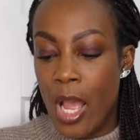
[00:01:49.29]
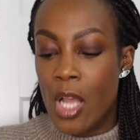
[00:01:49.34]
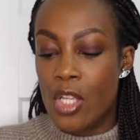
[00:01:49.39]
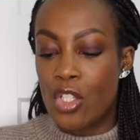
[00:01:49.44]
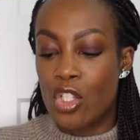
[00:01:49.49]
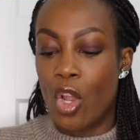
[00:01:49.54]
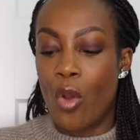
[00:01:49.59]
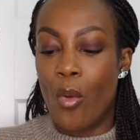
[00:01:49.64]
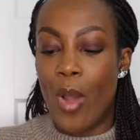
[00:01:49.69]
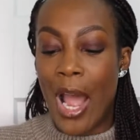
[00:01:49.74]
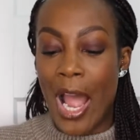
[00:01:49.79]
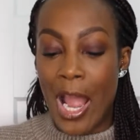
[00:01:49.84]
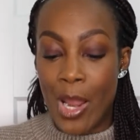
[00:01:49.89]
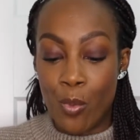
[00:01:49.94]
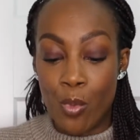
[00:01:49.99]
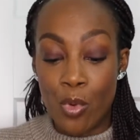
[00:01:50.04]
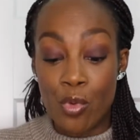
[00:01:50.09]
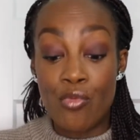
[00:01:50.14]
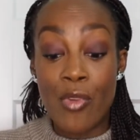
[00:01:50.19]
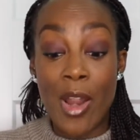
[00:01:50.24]
So I
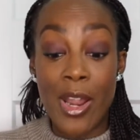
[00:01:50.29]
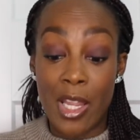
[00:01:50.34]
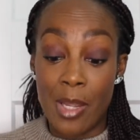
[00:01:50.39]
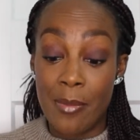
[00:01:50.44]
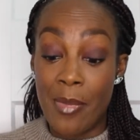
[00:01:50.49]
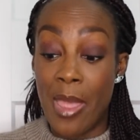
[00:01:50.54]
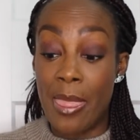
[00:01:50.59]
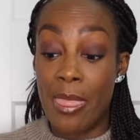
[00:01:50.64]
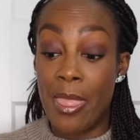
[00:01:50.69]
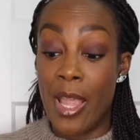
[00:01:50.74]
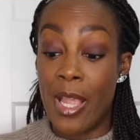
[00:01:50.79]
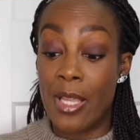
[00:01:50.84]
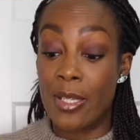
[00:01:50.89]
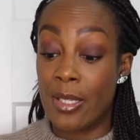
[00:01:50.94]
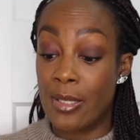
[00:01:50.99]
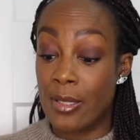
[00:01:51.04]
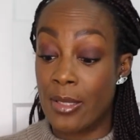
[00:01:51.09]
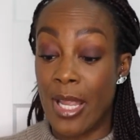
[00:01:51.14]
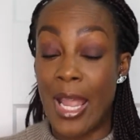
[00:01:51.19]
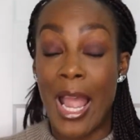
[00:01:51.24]
would recommend this.
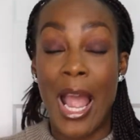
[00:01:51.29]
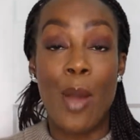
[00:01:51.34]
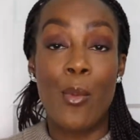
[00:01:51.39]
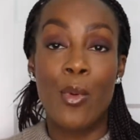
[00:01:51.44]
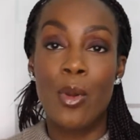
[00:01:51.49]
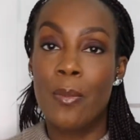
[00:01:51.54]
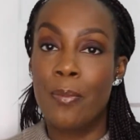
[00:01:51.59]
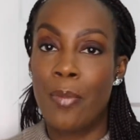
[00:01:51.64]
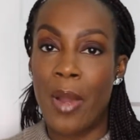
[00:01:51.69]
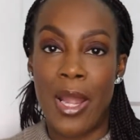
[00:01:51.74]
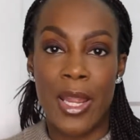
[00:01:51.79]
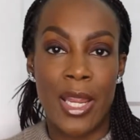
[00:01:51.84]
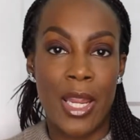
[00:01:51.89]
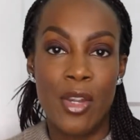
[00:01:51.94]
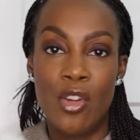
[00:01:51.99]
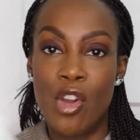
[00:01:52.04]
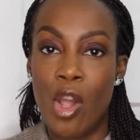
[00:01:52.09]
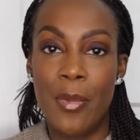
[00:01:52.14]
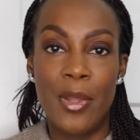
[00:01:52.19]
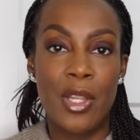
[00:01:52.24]
As I say, I wouldn't buy
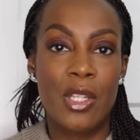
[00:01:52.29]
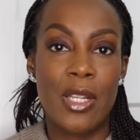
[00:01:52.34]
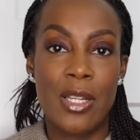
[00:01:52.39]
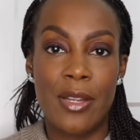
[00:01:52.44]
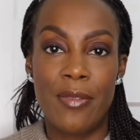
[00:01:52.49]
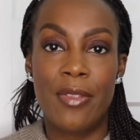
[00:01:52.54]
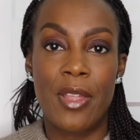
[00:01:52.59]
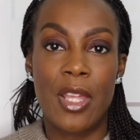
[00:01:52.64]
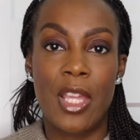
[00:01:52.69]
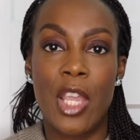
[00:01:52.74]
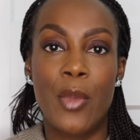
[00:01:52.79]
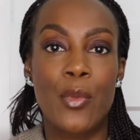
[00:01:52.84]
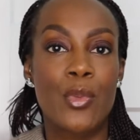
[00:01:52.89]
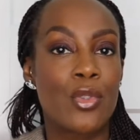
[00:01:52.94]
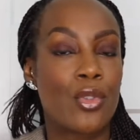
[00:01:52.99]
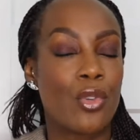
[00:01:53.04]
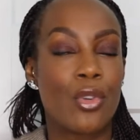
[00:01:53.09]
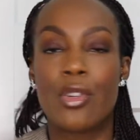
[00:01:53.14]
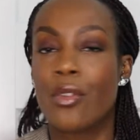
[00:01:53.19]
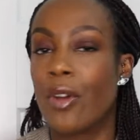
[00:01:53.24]
it, not because I didn't think it was
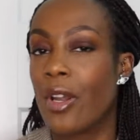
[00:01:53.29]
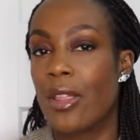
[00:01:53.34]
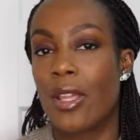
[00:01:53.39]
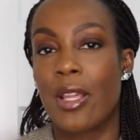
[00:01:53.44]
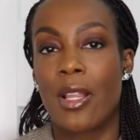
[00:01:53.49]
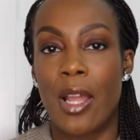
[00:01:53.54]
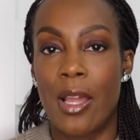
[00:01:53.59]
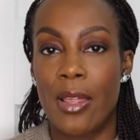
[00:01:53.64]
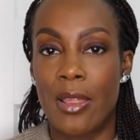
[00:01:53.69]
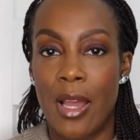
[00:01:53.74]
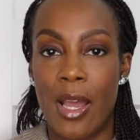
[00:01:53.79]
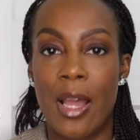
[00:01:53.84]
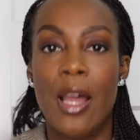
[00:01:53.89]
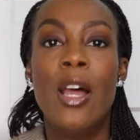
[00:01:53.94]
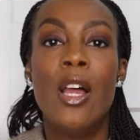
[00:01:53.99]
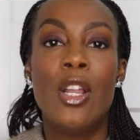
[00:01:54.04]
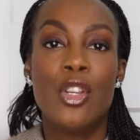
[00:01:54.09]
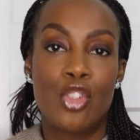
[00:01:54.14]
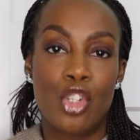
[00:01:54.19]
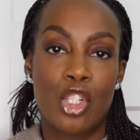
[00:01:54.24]
good or anything like that,
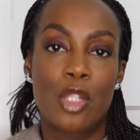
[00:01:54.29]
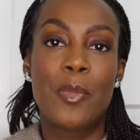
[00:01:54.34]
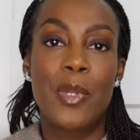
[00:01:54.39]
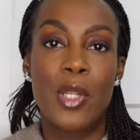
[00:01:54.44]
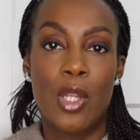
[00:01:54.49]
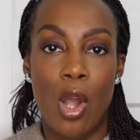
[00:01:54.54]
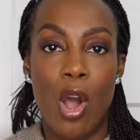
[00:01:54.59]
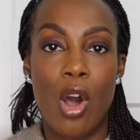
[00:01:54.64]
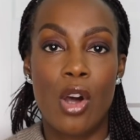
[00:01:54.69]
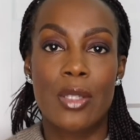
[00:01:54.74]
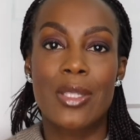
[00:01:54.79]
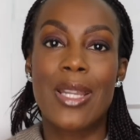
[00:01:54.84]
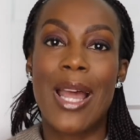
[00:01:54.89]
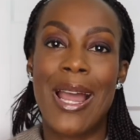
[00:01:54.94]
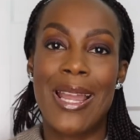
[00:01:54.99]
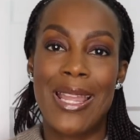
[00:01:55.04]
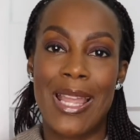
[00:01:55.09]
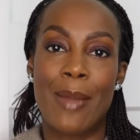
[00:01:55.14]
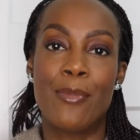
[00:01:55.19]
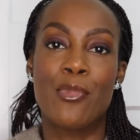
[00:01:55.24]
just because
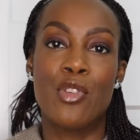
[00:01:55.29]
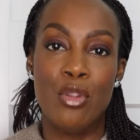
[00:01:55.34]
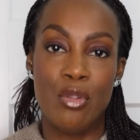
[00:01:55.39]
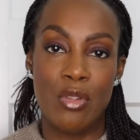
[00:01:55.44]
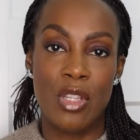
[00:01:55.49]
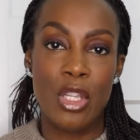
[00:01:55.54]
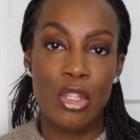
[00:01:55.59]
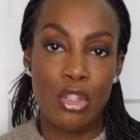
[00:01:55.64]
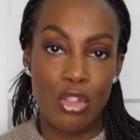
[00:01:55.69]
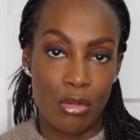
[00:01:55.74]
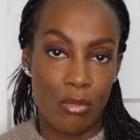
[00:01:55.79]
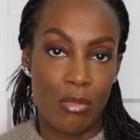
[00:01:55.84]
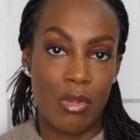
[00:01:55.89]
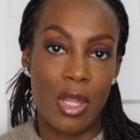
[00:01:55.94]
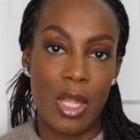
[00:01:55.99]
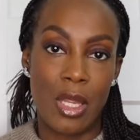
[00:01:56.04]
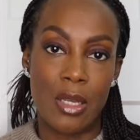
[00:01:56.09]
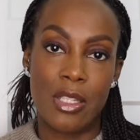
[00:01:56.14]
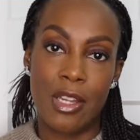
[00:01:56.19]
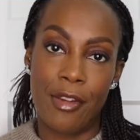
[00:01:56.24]
I am using
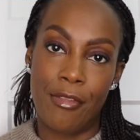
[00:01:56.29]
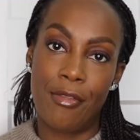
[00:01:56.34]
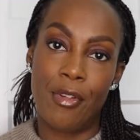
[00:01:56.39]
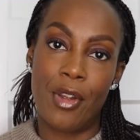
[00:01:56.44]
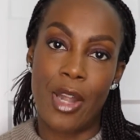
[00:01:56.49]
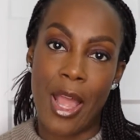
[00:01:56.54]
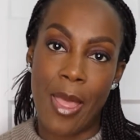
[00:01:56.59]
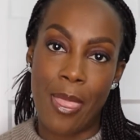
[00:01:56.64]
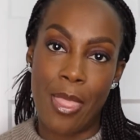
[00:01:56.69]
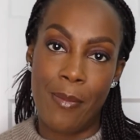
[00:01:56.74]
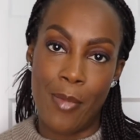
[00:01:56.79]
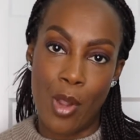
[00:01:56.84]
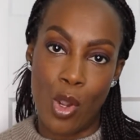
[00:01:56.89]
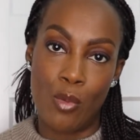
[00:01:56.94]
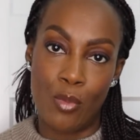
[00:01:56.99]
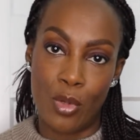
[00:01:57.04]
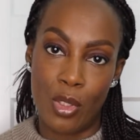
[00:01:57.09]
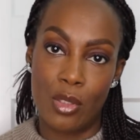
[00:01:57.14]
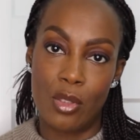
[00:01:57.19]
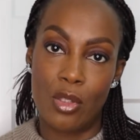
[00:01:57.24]
something different at the
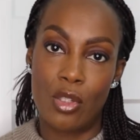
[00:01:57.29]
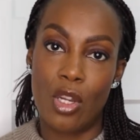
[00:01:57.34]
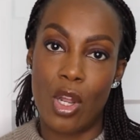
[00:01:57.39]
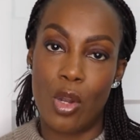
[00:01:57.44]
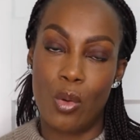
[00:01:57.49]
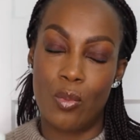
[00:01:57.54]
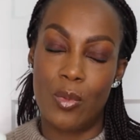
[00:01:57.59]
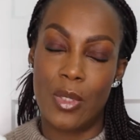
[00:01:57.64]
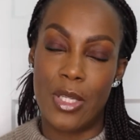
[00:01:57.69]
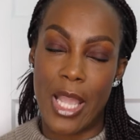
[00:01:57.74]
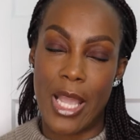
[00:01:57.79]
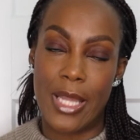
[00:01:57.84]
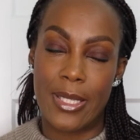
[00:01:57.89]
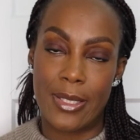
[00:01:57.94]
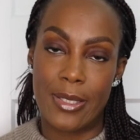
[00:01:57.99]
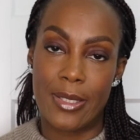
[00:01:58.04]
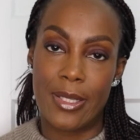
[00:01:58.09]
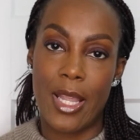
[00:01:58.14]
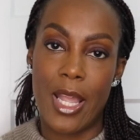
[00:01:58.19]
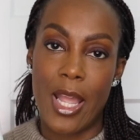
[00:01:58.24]
moment. So
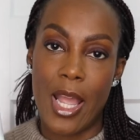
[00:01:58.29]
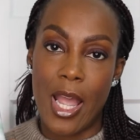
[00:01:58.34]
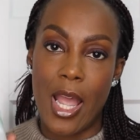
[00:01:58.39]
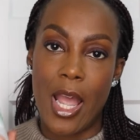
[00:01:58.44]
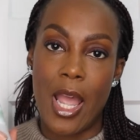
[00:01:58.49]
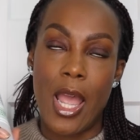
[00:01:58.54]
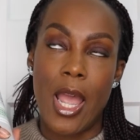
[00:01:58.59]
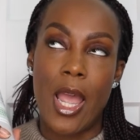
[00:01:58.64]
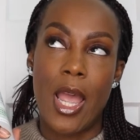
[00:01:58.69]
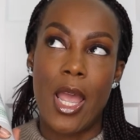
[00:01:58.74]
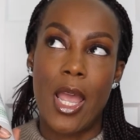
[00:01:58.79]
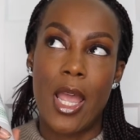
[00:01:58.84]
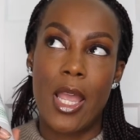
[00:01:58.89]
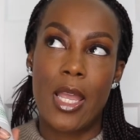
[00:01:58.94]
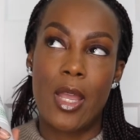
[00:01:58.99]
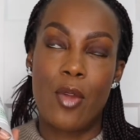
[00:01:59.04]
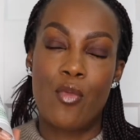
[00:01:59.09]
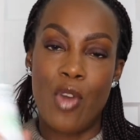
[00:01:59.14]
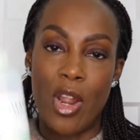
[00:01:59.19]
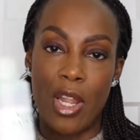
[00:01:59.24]
yes,
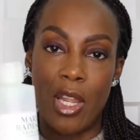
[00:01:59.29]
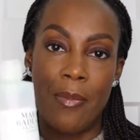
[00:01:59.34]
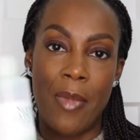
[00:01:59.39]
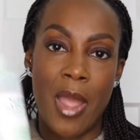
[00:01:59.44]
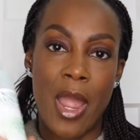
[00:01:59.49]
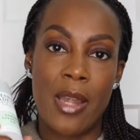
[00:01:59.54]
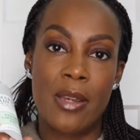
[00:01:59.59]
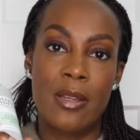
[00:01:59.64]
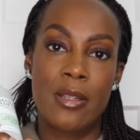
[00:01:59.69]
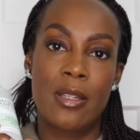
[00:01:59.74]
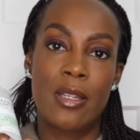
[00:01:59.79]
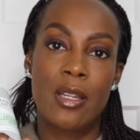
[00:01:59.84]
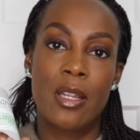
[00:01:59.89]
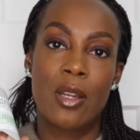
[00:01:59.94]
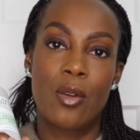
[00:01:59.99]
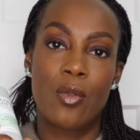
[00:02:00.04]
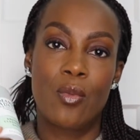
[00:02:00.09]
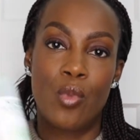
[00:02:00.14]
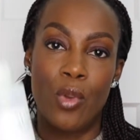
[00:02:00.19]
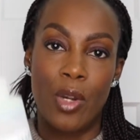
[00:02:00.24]
recommend,
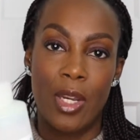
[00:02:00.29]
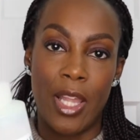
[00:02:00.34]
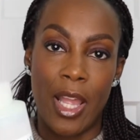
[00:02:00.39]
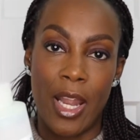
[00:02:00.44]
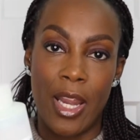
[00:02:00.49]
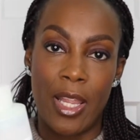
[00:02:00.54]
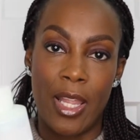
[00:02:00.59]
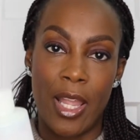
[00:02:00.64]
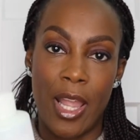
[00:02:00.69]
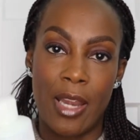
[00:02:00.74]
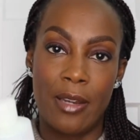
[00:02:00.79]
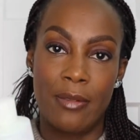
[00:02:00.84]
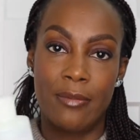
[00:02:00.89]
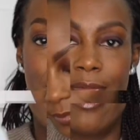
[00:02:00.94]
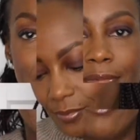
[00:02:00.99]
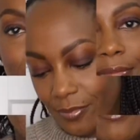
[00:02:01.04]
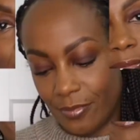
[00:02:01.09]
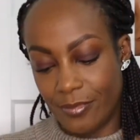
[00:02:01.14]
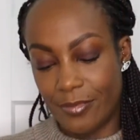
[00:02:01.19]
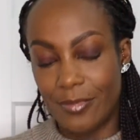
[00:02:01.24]
wouldn't get it again.
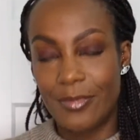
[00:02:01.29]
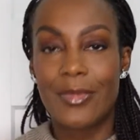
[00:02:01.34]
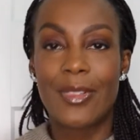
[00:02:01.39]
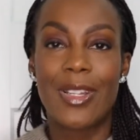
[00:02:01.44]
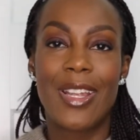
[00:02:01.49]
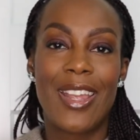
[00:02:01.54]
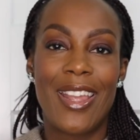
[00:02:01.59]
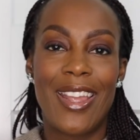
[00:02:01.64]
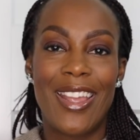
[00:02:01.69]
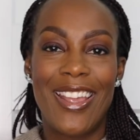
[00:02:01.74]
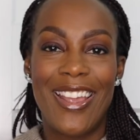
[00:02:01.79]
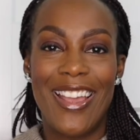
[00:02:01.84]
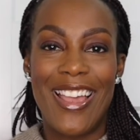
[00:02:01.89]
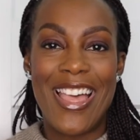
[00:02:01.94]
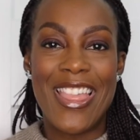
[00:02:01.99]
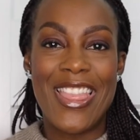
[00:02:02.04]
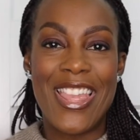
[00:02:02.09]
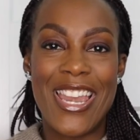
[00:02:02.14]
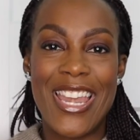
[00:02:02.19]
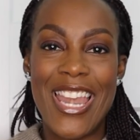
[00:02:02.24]

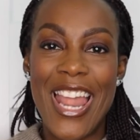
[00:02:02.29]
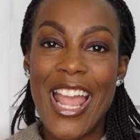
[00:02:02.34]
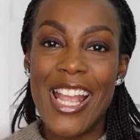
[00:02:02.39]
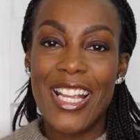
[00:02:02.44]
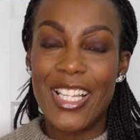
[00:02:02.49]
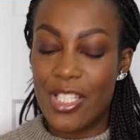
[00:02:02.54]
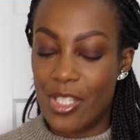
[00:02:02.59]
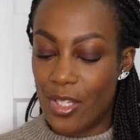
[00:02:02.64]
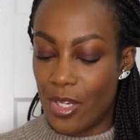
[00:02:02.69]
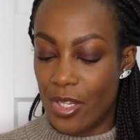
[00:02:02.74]
And then next,